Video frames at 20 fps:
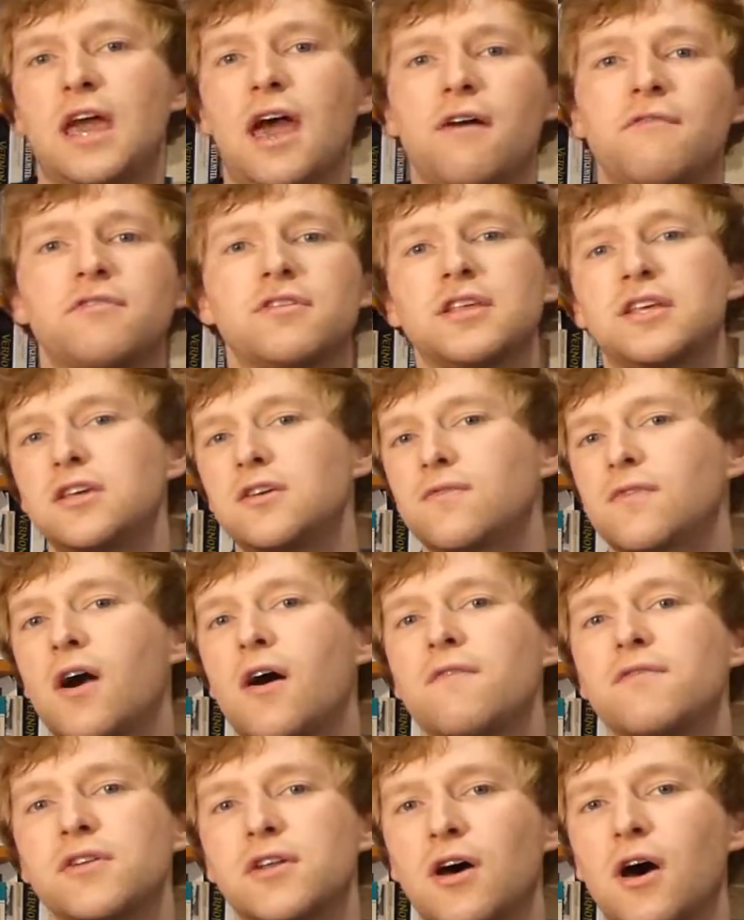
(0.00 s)
Everything you've
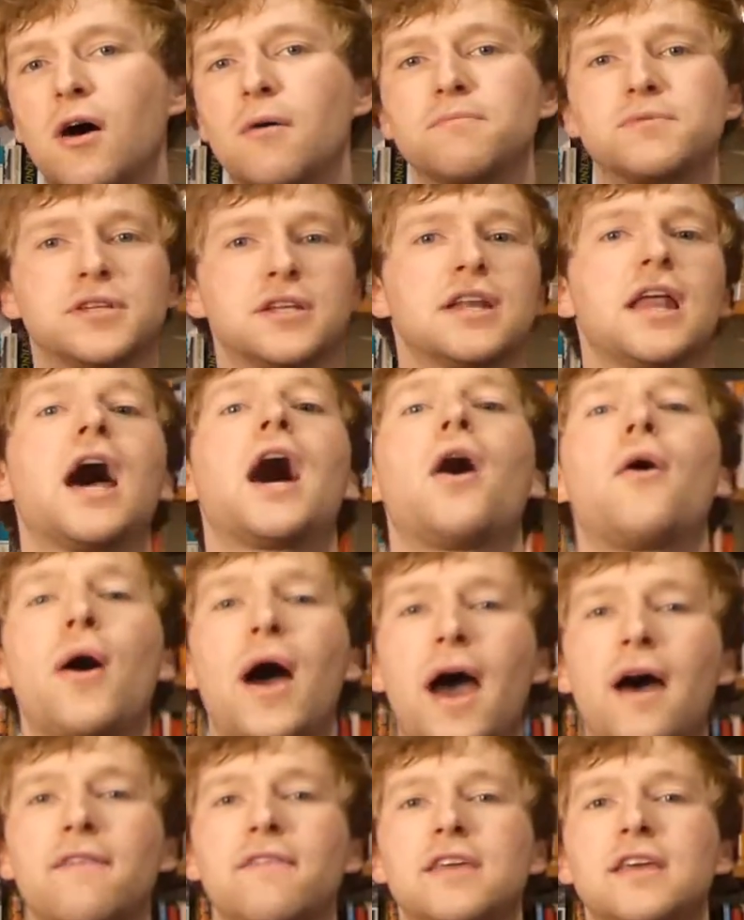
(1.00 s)
covered up to now
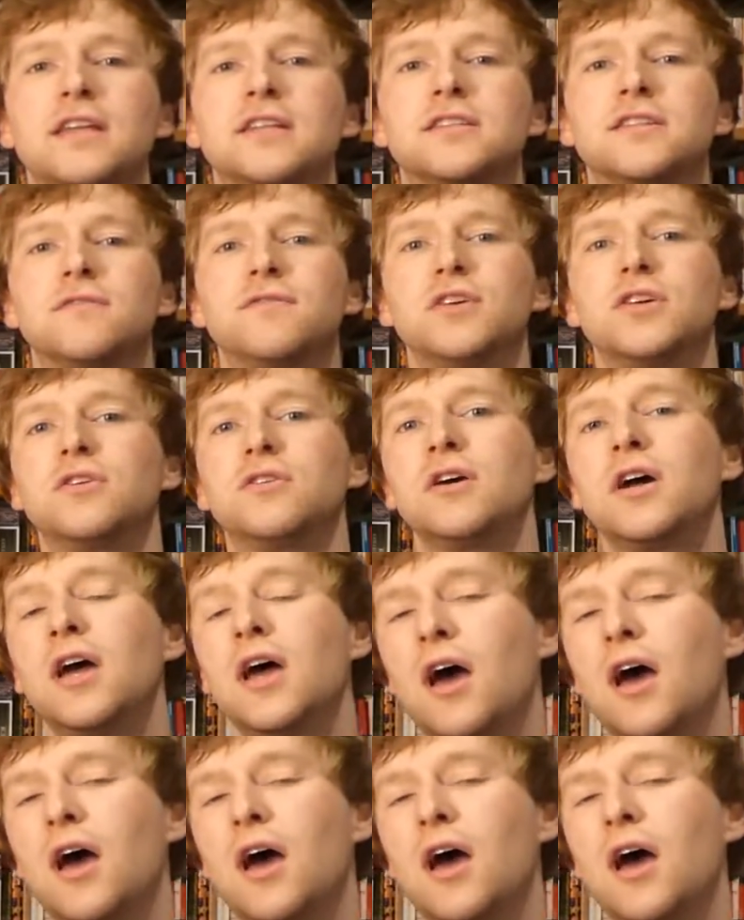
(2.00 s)
at the interview,